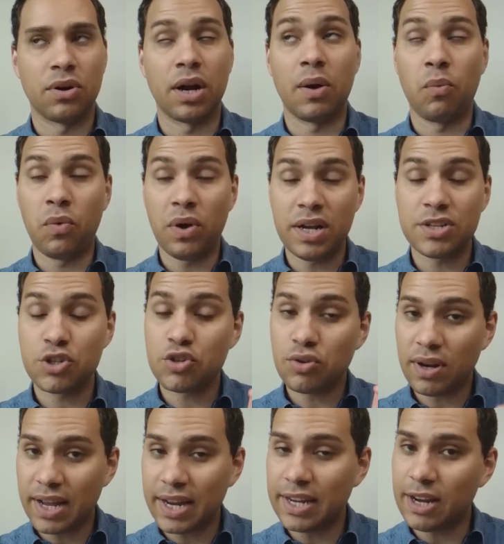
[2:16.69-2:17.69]
or I was
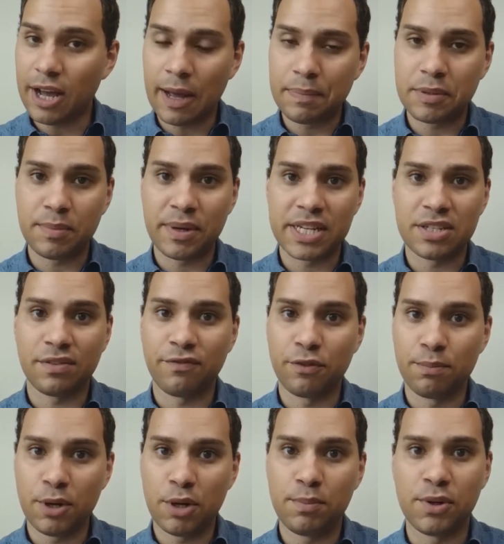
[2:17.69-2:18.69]
trying to optimize it
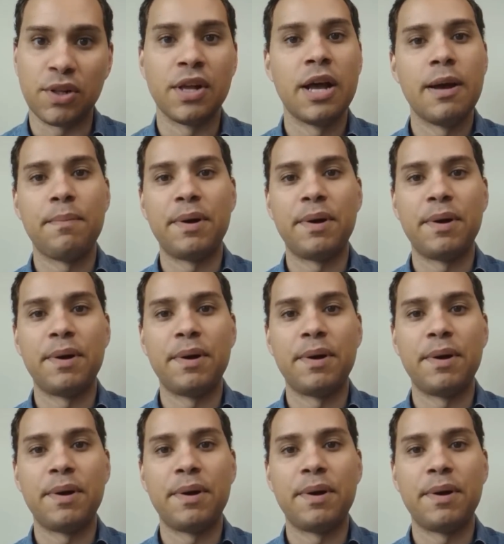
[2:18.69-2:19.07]
for mobile.